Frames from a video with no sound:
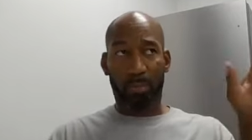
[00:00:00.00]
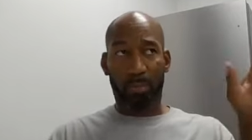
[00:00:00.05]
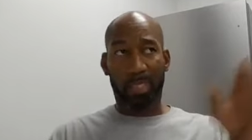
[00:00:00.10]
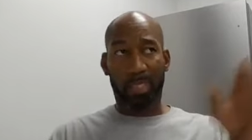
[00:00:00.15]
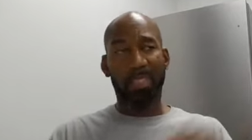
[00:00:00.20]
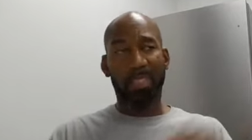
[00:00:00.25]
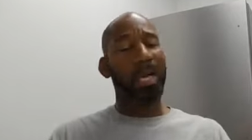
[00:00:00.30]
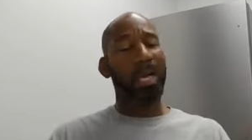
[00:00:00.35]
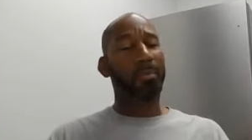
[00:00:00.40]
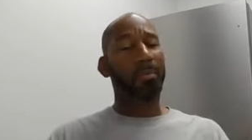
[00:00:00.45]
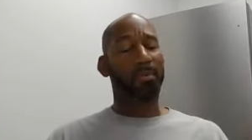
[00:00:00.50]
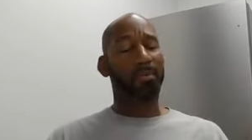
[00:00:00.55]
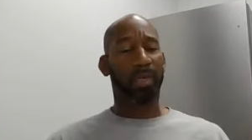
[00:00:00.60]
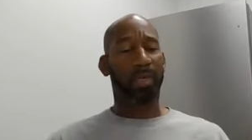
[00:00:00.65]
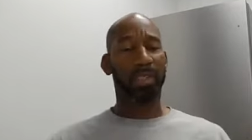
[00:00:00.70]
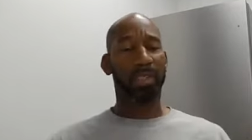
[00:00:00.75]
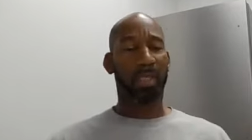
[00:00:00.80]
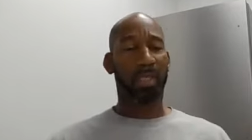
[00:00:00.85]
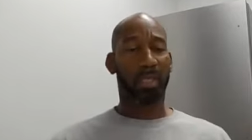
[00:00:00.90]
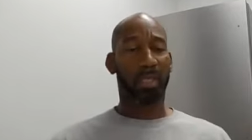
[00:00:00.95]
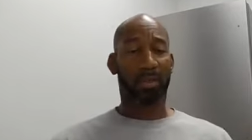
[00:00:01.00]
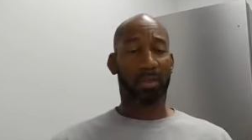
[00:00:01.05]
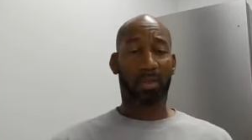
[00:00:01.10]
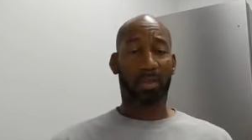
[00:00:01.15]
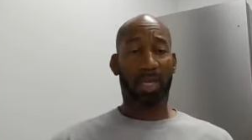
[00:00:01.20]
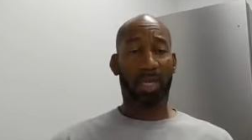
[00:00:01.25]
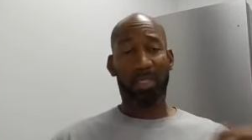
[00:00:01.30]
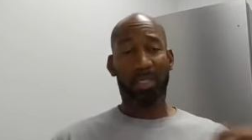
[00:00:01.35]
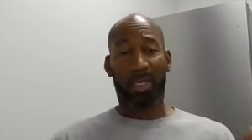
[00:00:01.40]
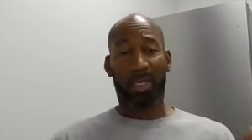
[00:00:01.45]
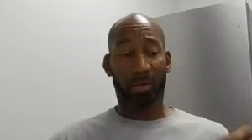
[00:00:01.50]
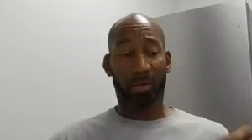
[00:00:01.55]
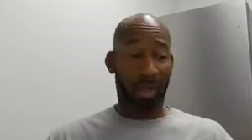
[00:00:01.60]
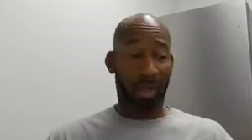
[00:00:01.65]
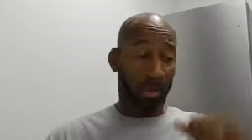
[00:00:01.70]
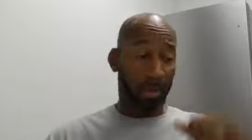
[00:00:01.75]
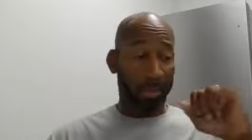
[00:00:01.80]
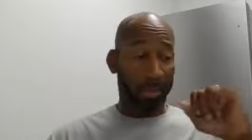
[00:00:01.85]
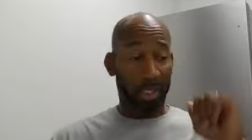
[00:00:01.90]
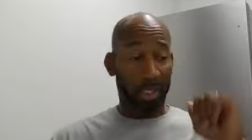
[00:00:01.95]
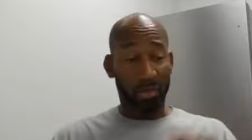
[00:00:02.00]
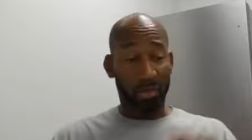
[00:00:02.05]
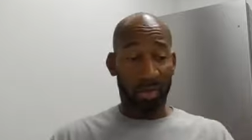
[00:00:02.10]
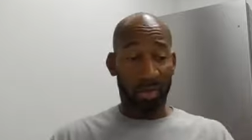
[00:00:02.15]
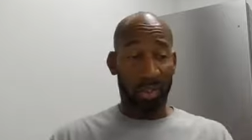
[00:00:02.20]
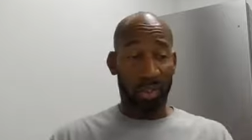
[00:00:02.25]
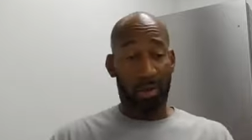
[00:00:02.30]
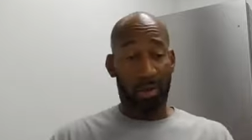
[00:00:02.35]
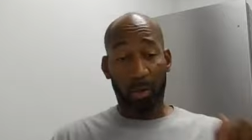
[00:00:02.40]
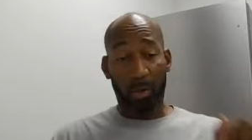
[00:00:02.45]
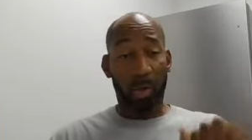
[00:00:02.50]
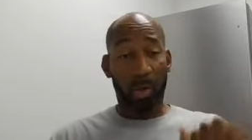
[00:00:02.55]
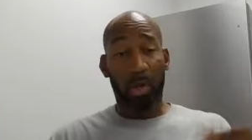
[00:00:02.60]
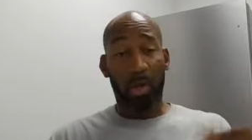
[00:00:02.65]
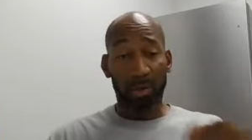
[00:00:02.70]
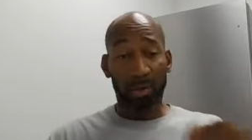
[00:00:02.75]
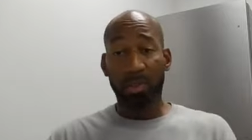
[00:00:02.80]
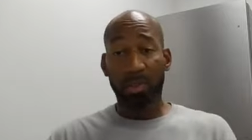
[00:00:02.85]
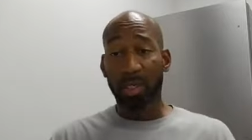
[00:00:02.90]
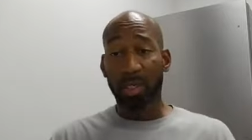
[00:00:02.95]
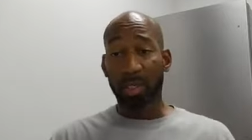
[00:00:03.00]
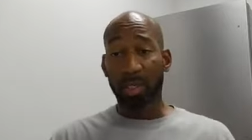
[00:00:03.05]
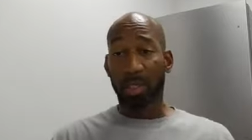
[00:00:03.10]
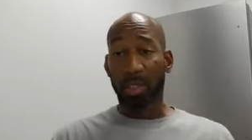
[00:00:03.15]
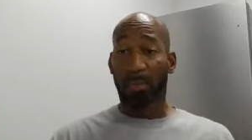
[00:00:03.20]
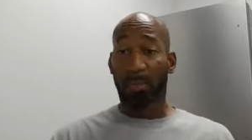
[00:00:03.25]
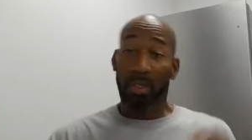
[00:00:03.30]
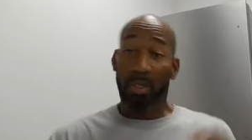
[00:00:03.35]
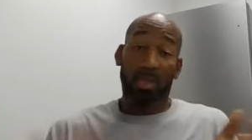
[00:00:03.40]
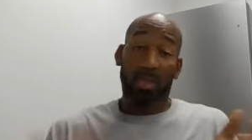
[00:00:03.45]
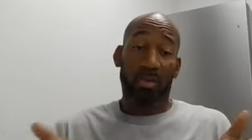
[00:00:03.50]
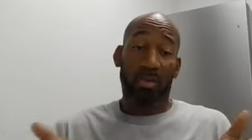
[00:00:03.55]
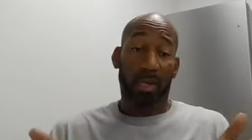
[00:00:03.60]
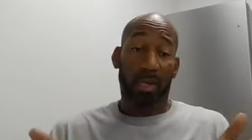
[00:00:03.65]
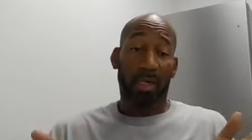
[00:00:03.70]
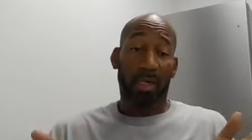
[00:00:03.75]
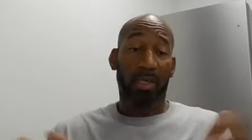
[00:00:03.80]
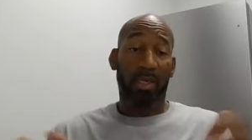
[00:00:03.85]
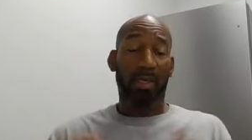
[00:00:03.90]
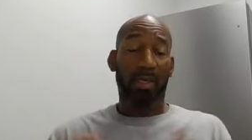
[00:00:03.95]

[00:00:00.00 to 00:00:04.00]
That's not premeditated. They're not saying, okay, I'm gonna get drunk and I'm gonna go out and I'm gonna kill somebody.